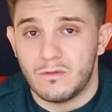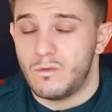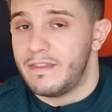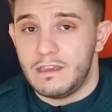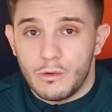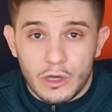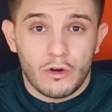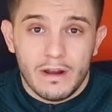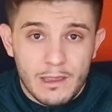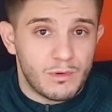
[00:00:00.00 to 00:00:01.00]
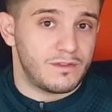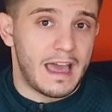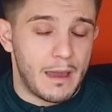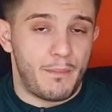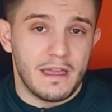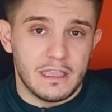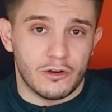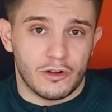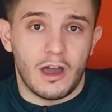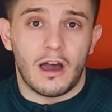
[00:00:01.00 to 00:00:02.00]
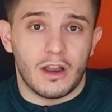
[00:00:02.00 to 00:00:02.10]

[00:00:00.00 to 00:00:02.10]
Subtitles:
whether you agree with that opinion or not,